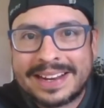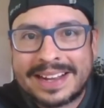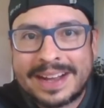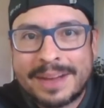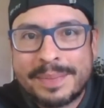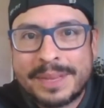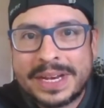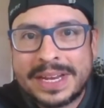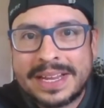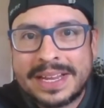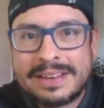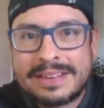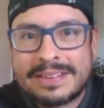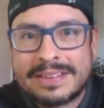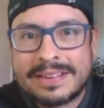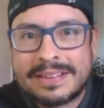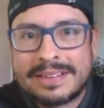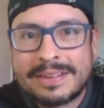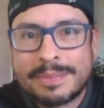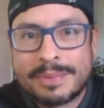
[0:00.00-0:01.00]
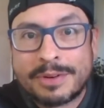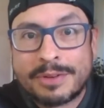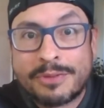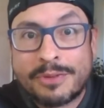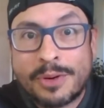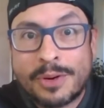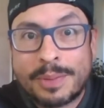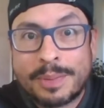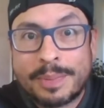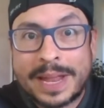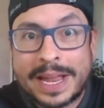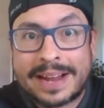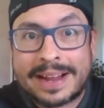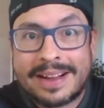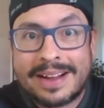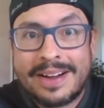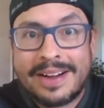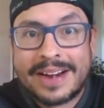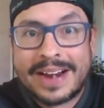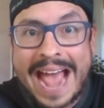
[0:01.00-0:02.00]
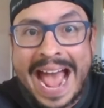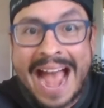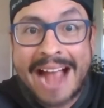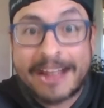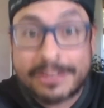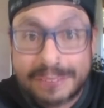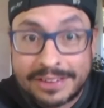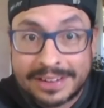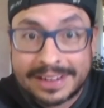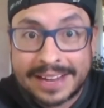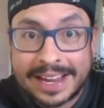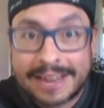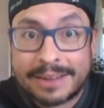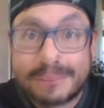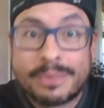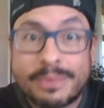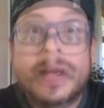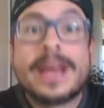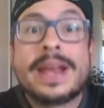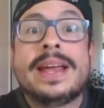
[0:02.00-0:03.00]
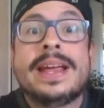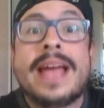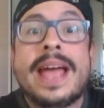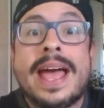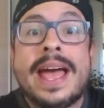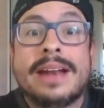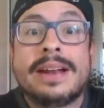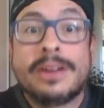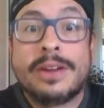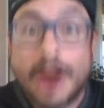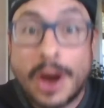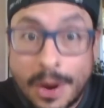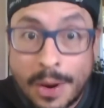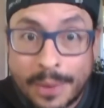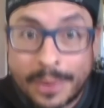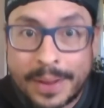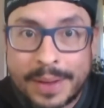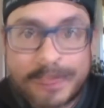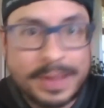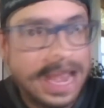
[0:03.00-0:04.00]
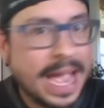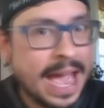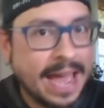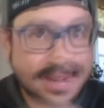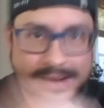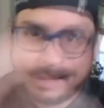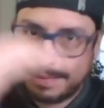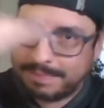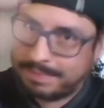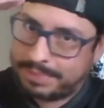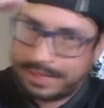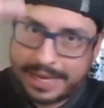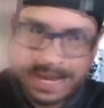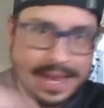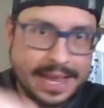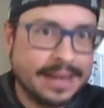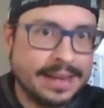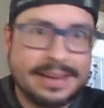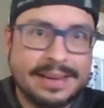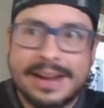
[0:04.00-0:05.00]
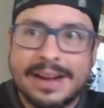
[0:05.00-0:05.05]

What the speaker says: coming in to perform like on action, like ready and go, and we had to play it,